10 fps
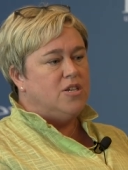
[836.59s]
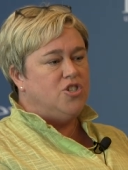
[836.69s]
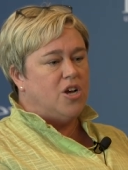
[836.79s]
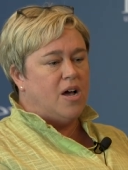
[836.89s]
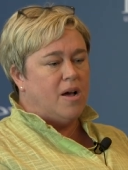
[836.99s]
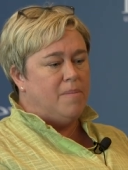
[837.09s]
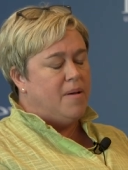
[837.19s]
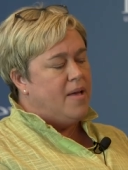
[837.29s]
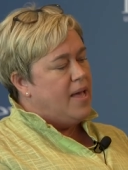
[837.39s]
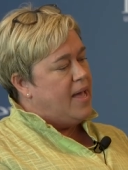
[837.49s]
job.
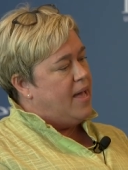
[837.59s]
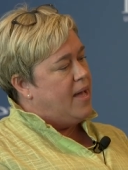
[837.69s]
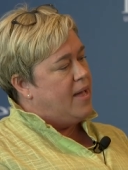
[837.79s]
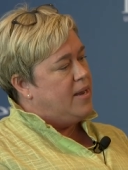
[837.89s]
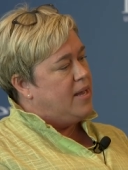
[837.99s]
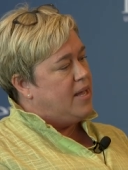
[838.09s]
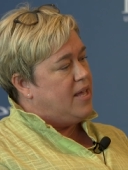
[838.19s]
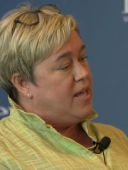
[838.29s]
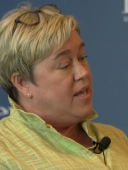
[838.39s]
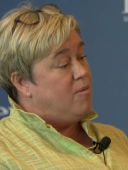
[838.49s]
And
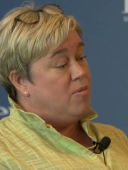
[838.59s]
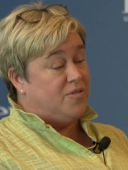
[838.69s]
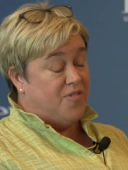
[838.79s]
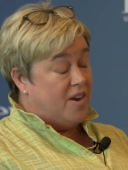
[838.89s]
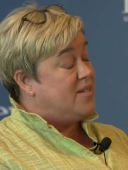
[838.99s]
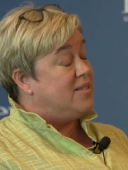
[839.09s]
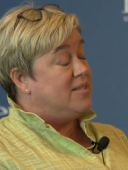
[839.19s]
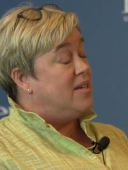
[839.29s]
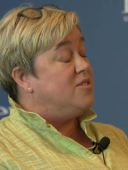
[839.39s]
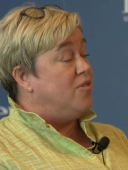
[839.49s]
he was very
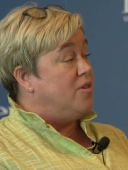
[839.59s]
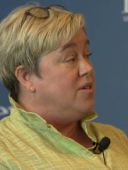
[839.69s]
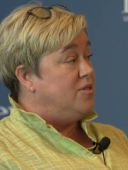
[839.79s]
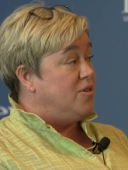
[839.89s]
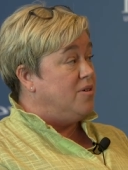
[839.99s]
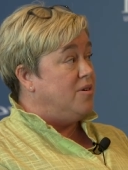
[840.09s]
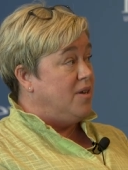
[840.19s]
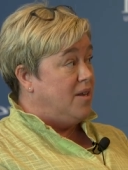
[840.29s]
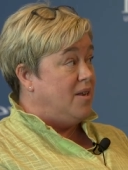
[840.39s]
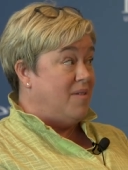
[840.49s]
successful in turn
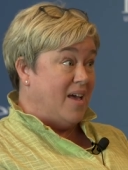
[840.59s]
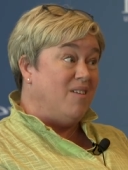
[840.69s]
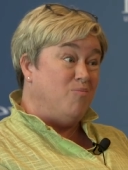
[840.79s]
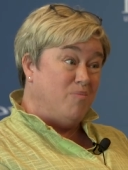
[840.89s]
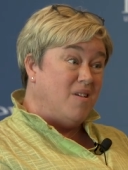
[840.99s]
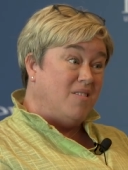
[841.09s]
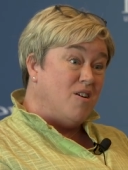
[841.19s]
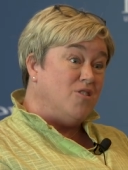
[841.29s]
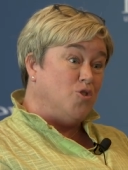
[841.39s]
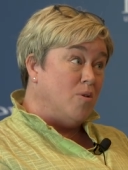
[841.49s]
in had a, a
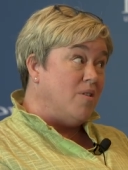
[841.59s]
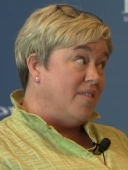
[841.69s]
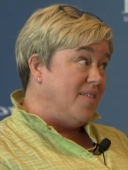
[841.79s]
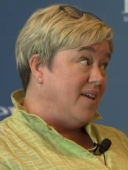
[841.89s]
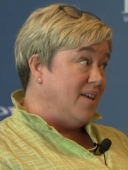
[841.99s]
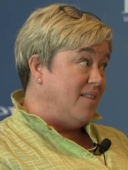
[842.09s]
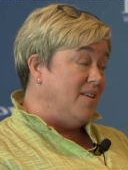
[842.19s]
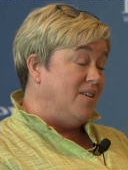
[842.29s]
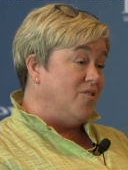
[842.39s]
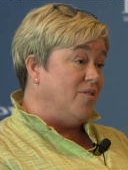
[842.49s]
large role, I think,
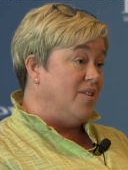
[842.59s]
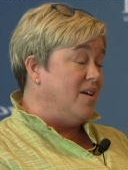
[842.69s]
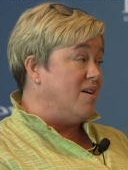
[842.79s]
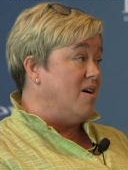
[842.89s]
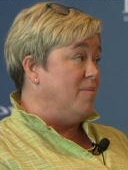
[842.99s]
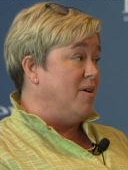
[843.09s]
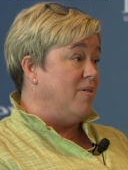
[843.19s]
in, in turning the economy